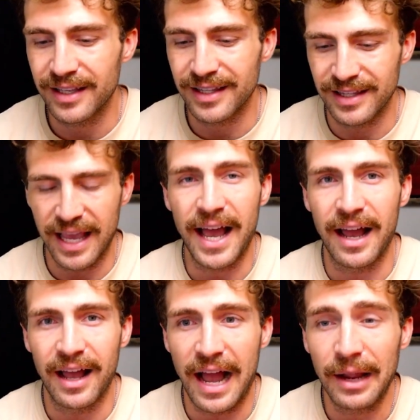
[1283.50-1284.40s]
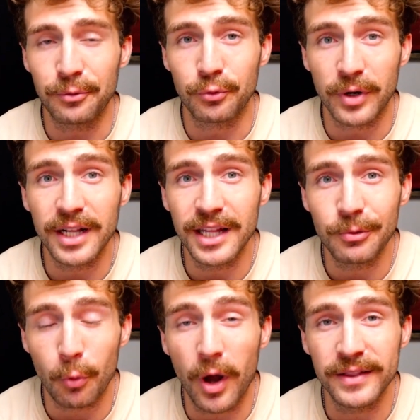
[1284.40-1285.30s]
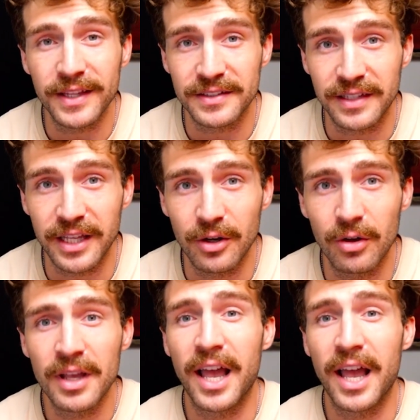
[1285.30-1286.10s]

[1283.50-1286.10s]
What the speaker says: yeah, I really want this deal,